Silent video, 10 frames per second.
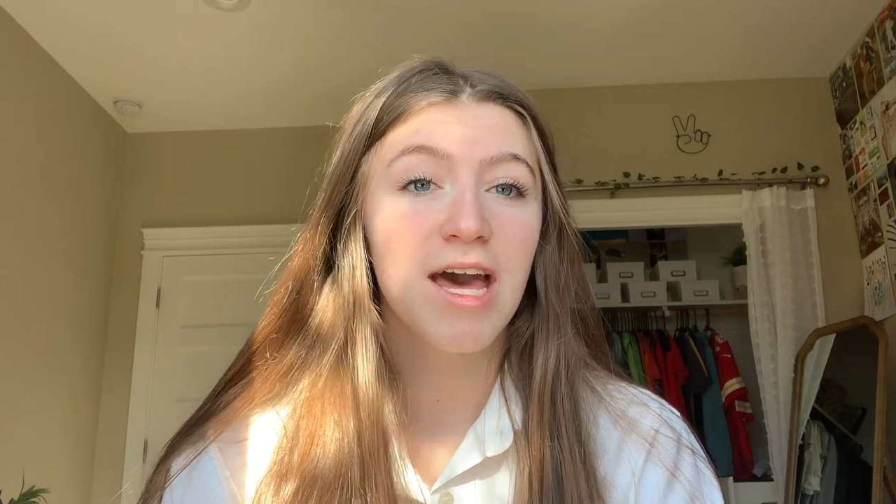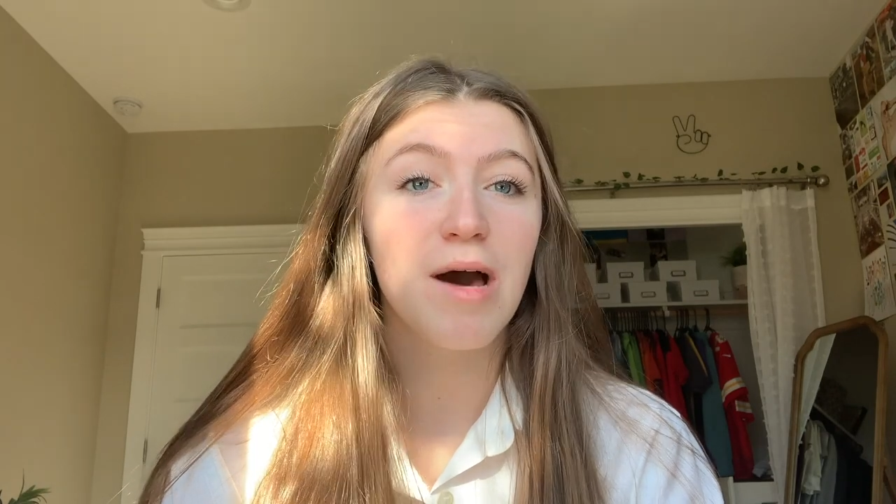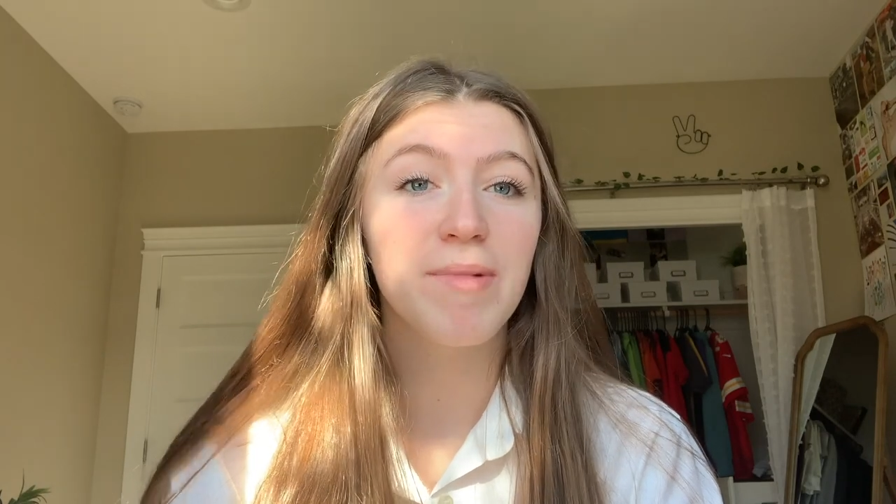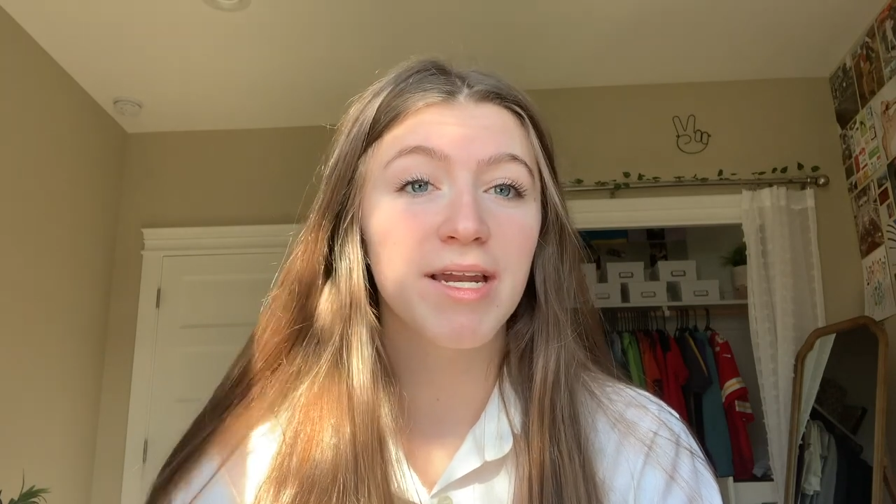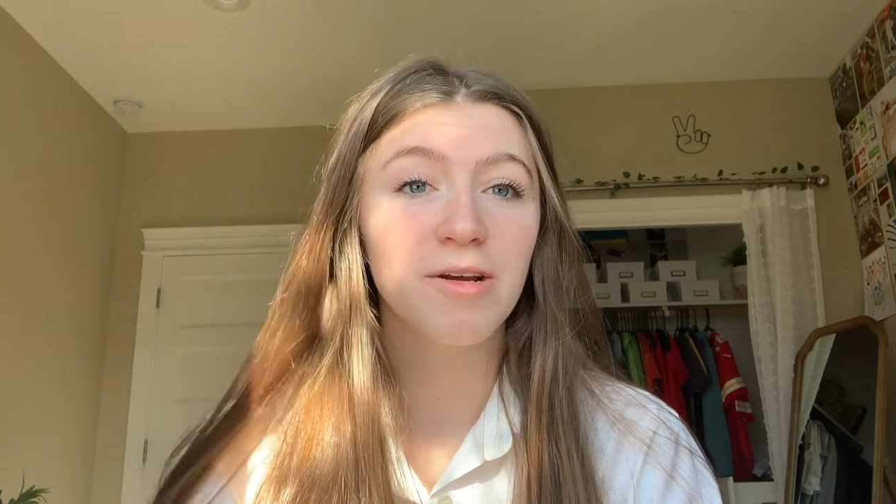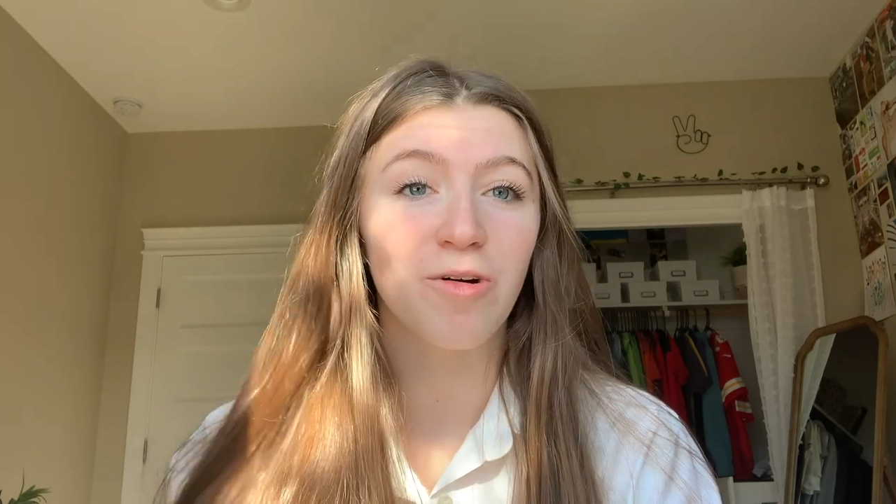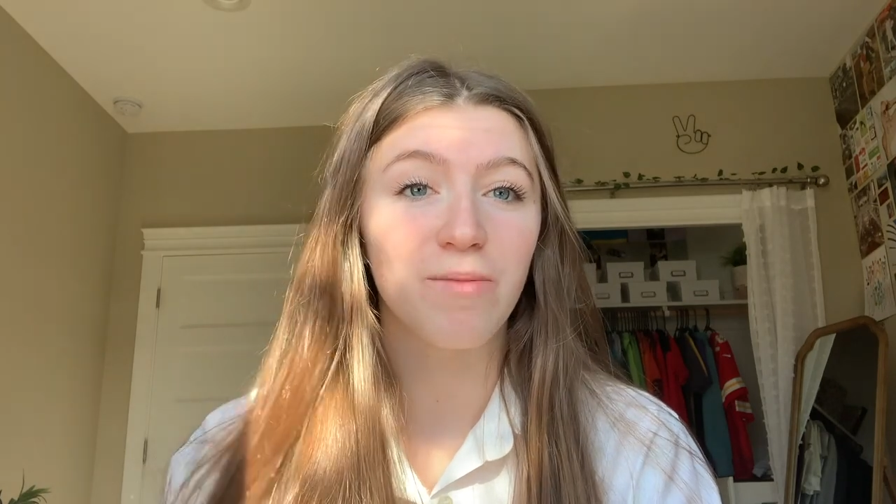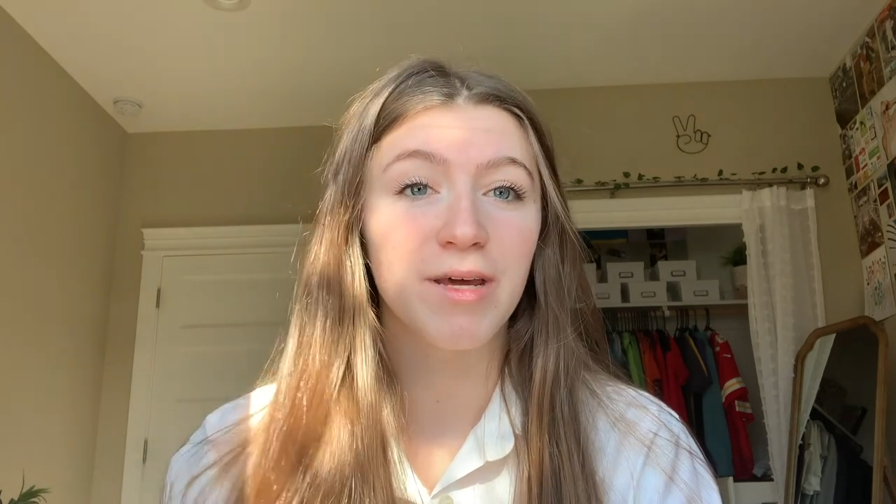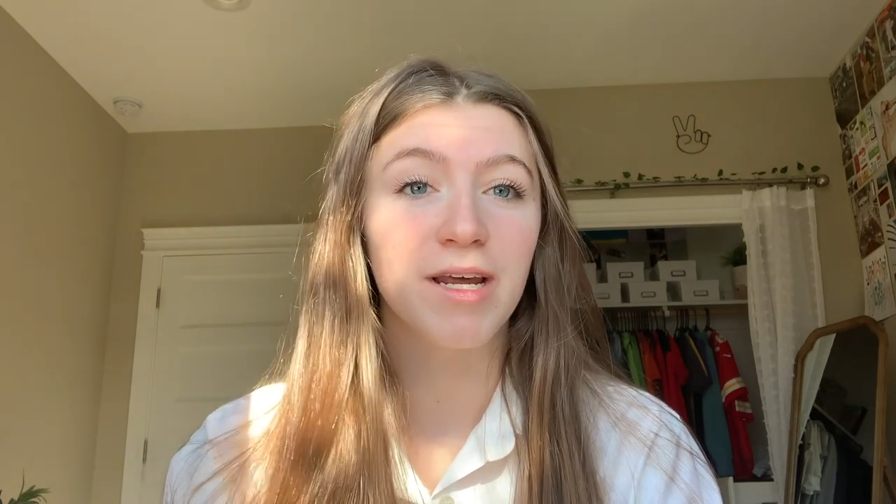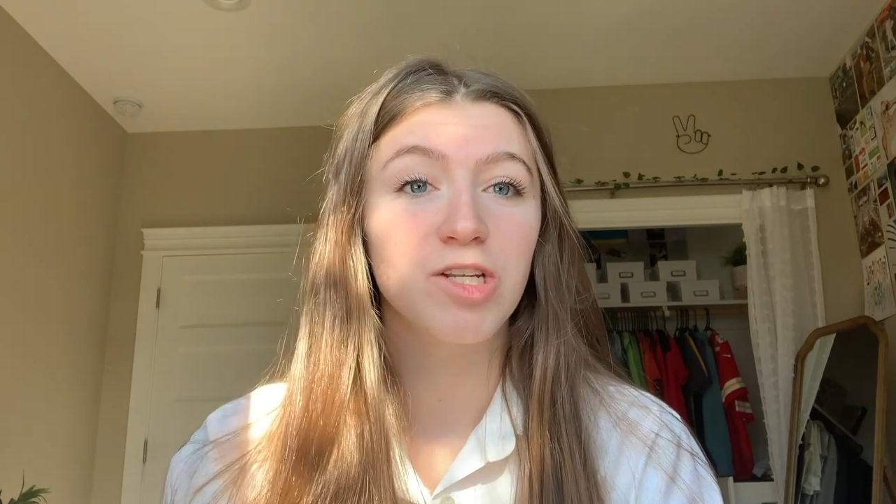Amanda
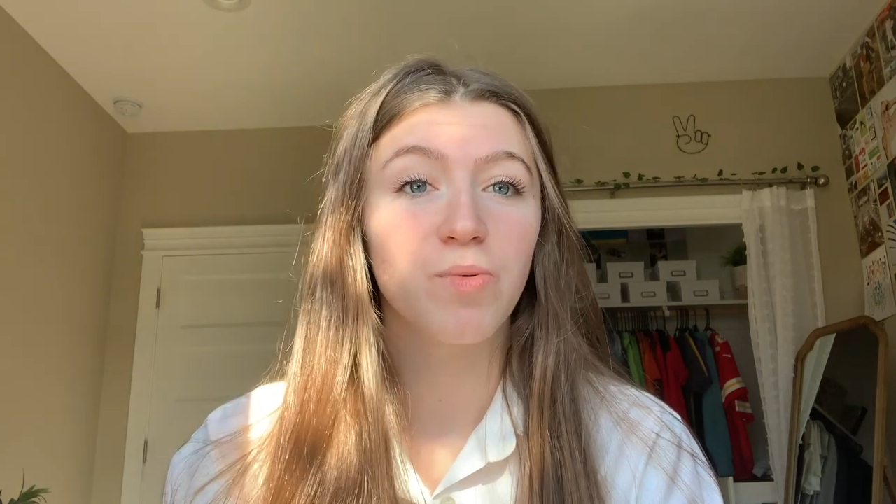Gorman, a